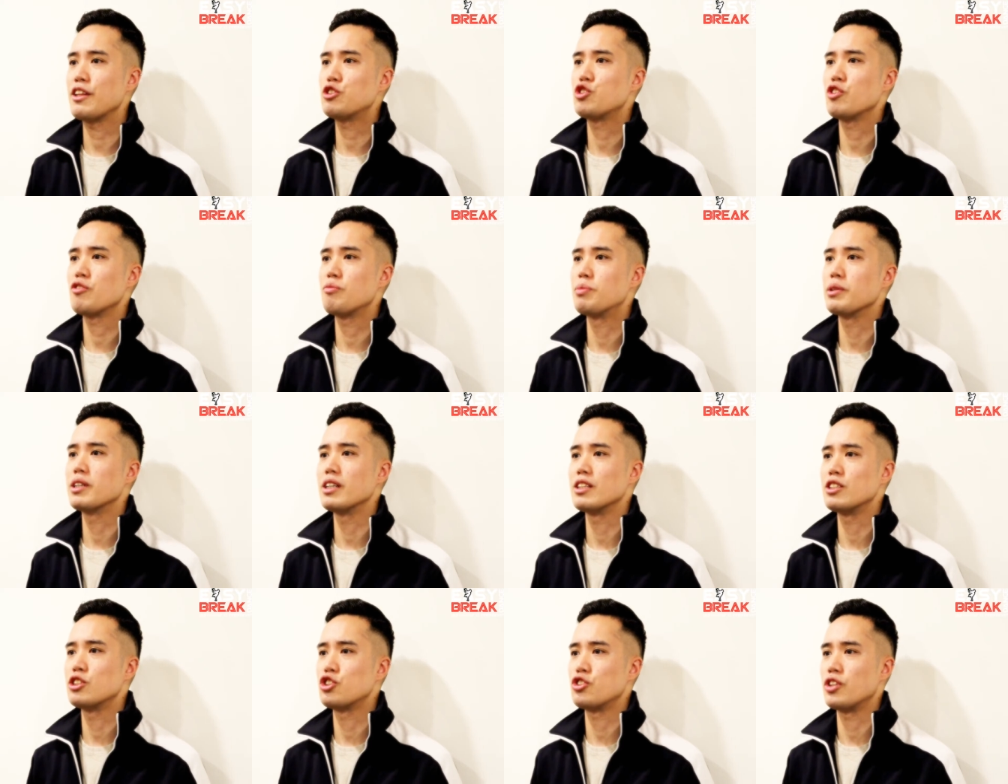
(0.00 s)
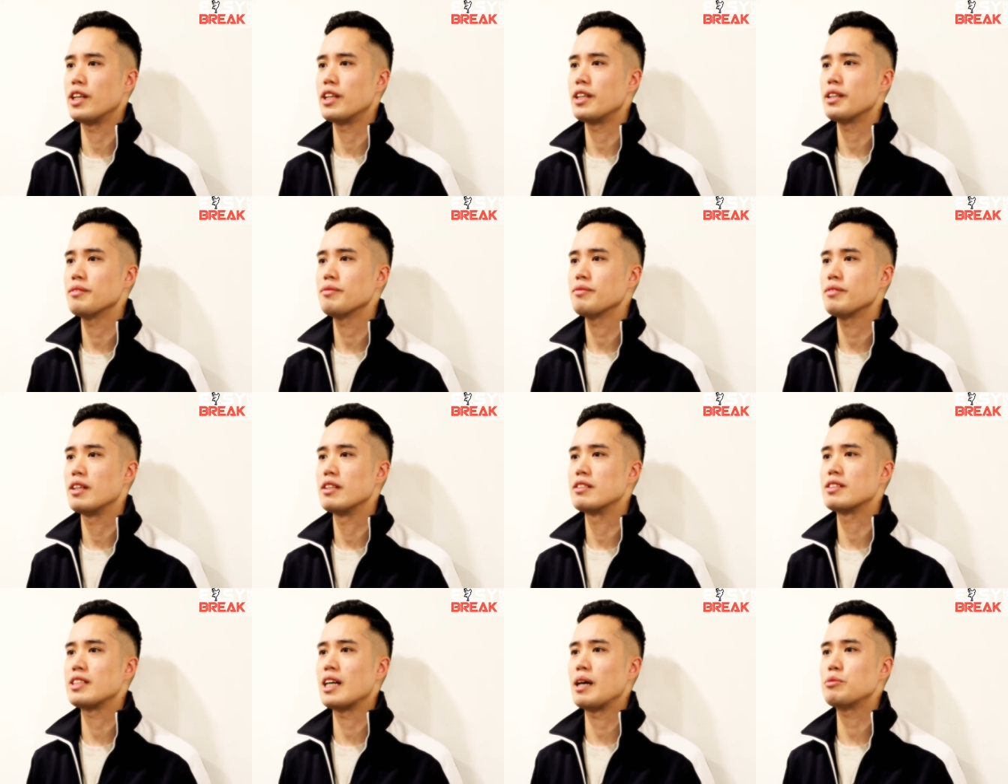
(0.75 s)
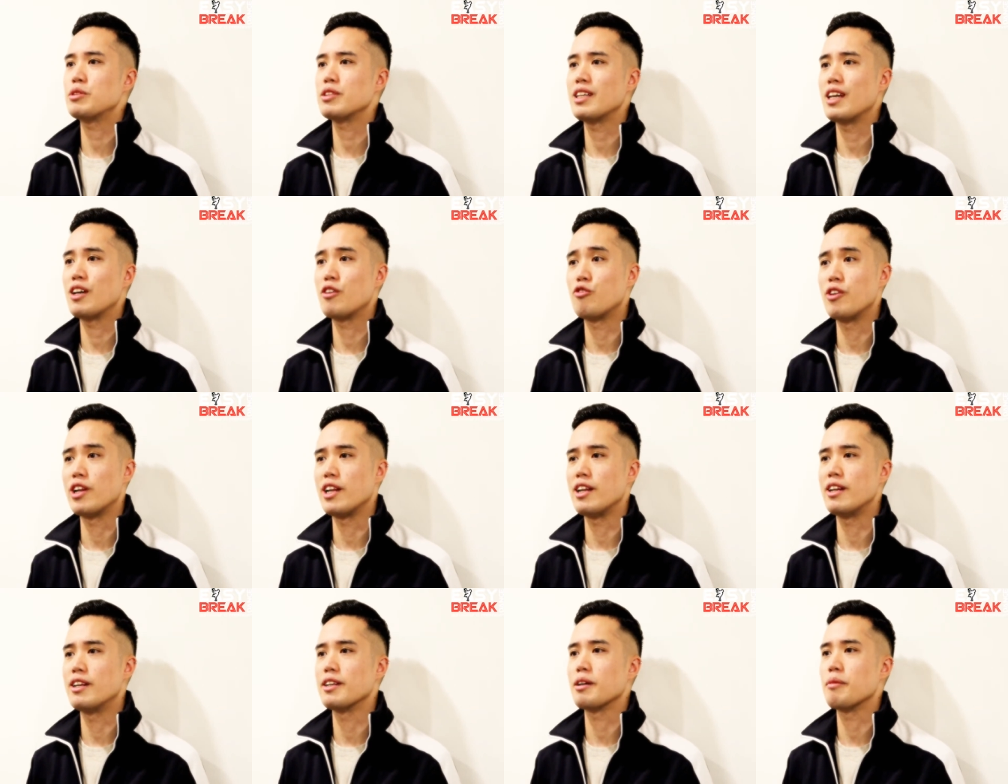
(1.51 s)
that you've begun training, it's time to get
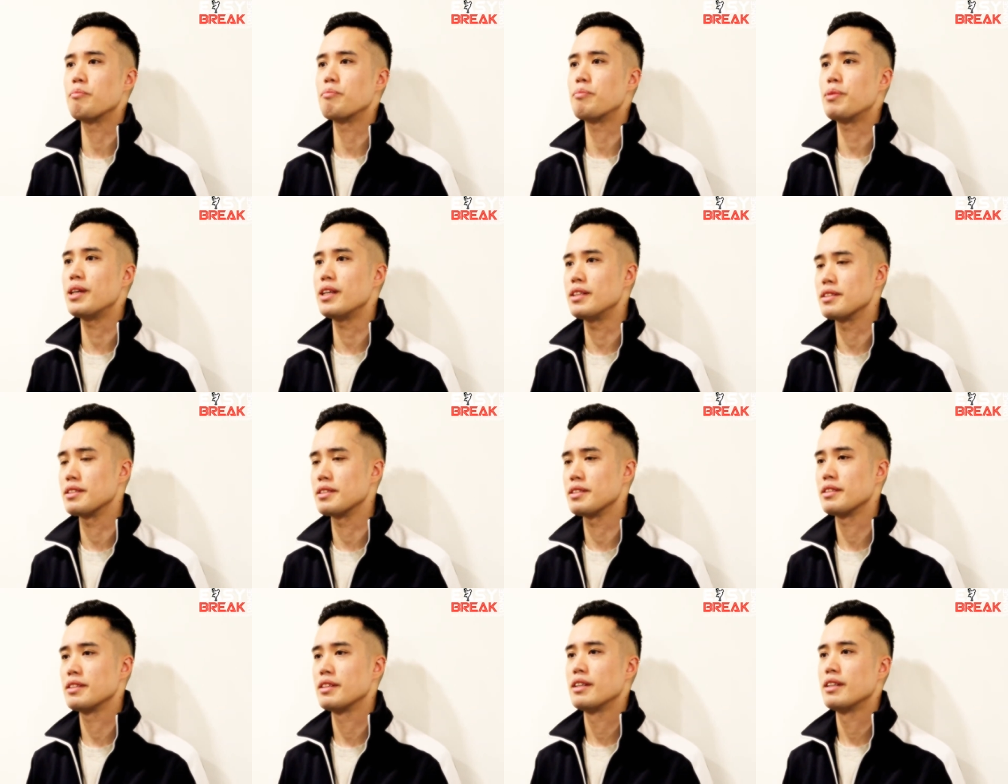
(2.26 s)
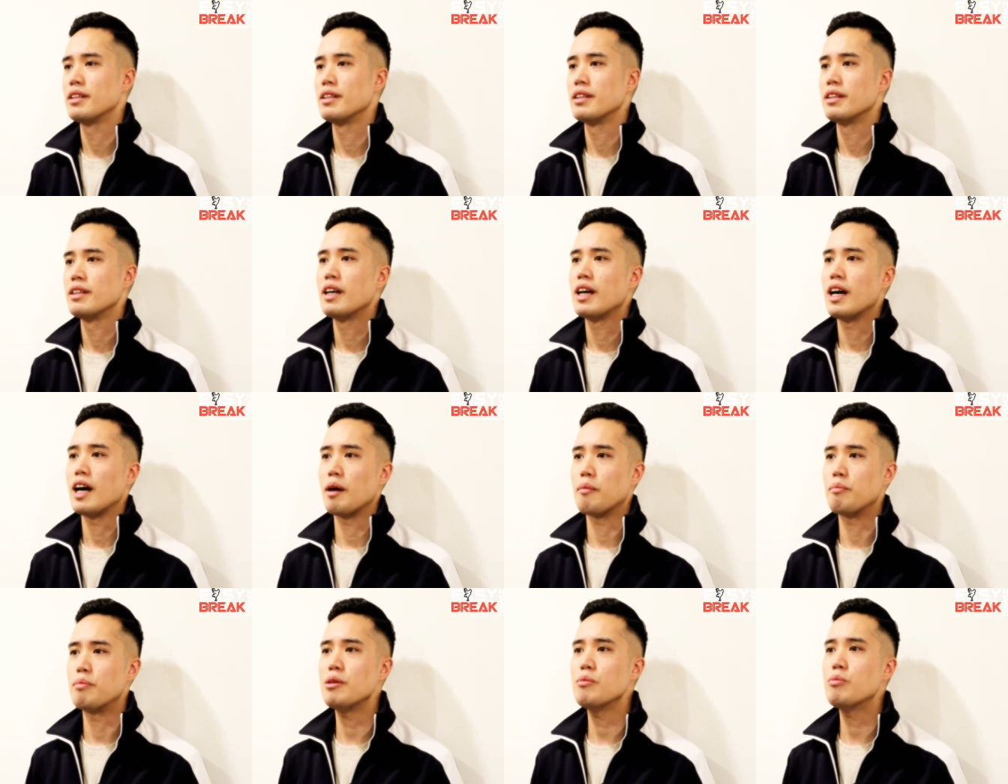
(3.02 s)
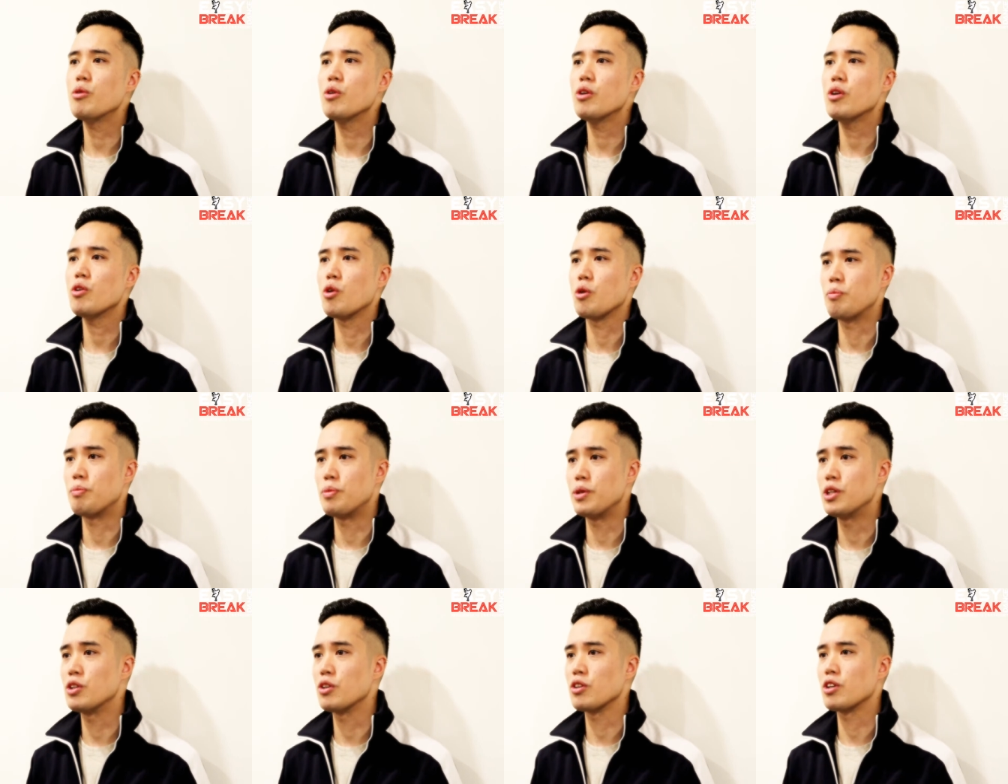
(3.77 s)
ready to compete. A b-boy or
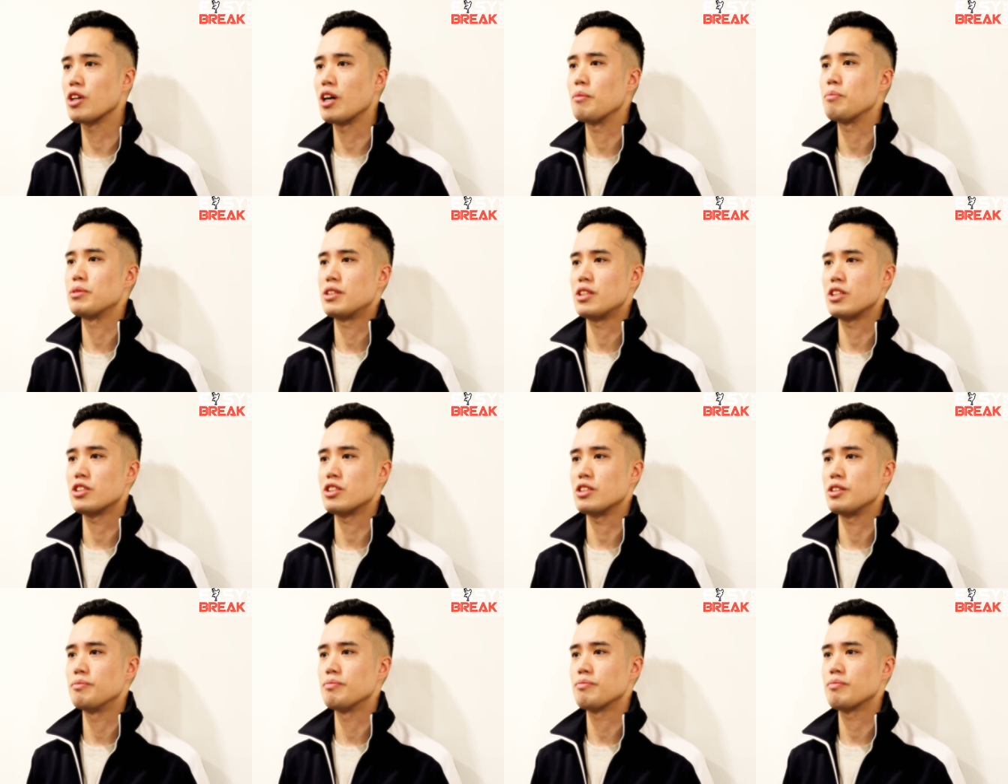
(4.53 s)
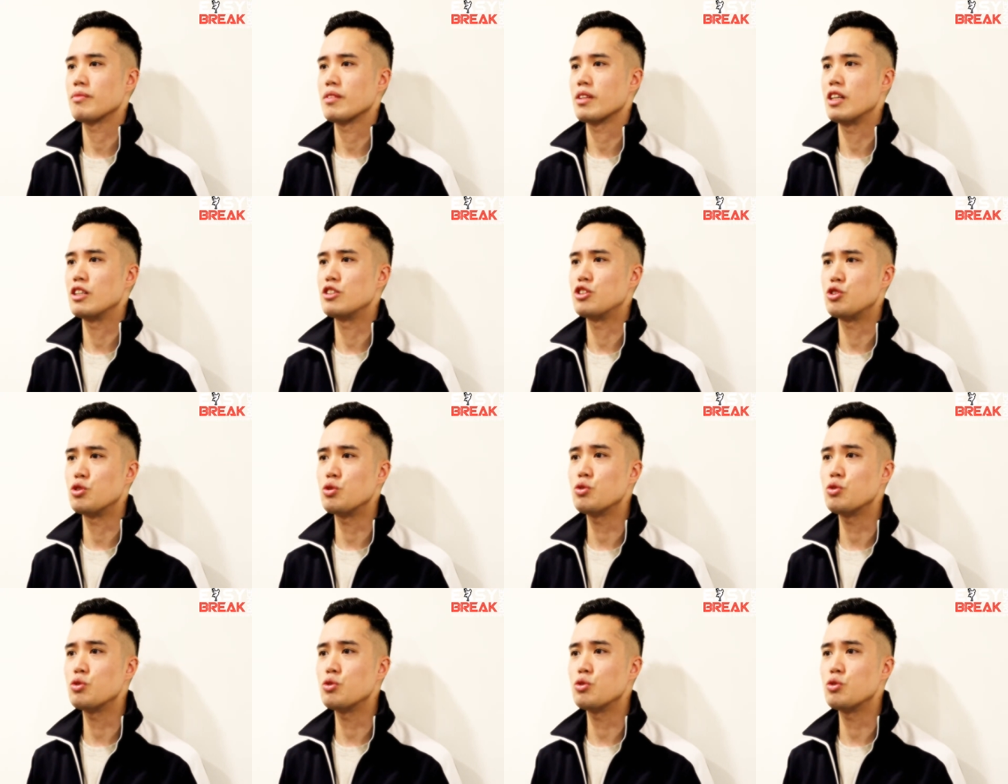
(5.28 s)
b-girl competition is